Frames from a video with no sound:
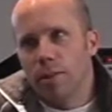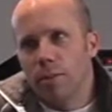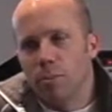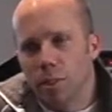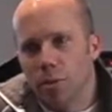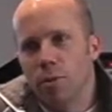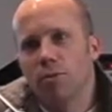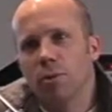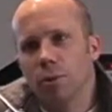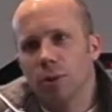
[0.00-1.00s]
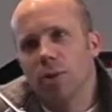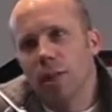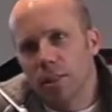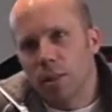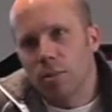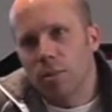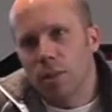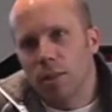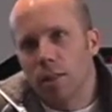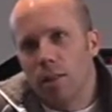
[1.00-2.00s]
your meals for you, that type of
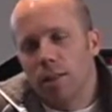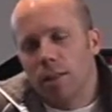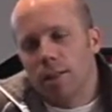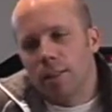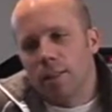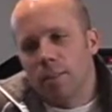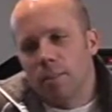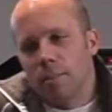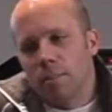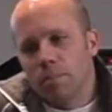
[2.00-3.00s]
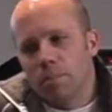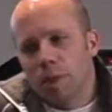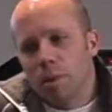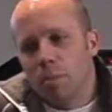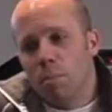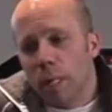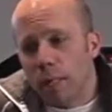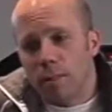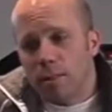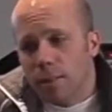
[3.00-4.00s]
thing.
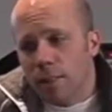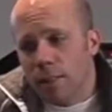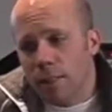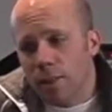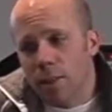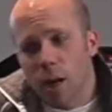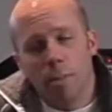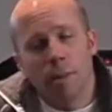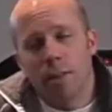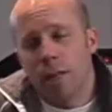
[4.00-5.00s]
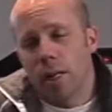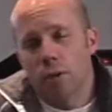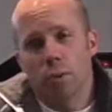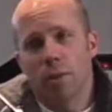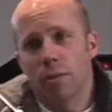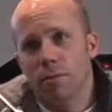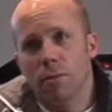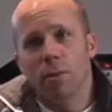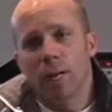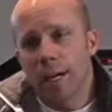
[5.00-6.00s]
But the company that I was working
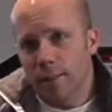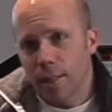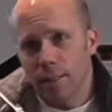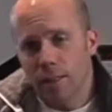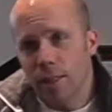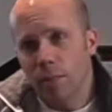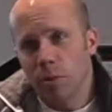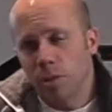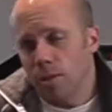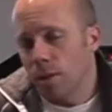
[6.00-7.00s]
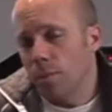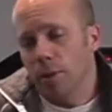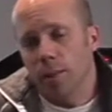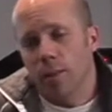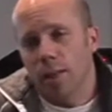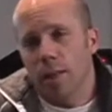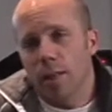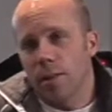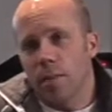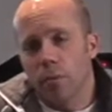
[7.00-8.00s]
for at that time is the company that I
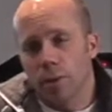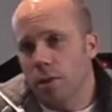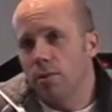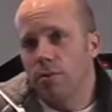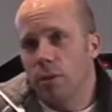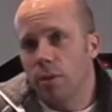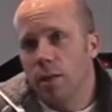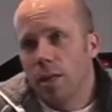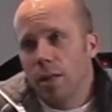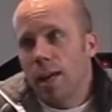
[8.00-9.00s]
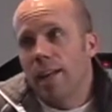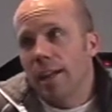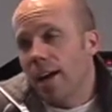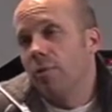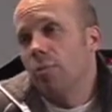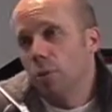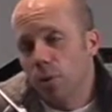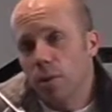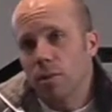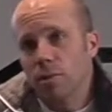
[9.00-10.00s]
ended up working for and have been
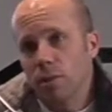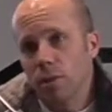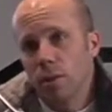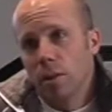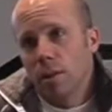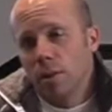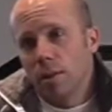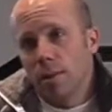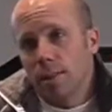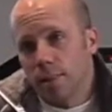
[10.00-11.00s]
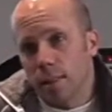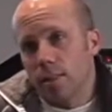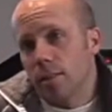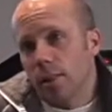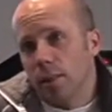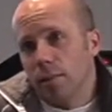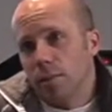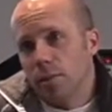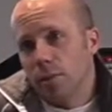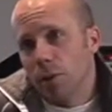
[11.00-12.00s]
working for since then.
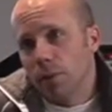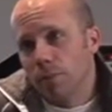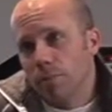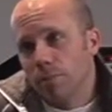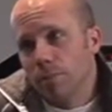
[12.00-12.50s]
So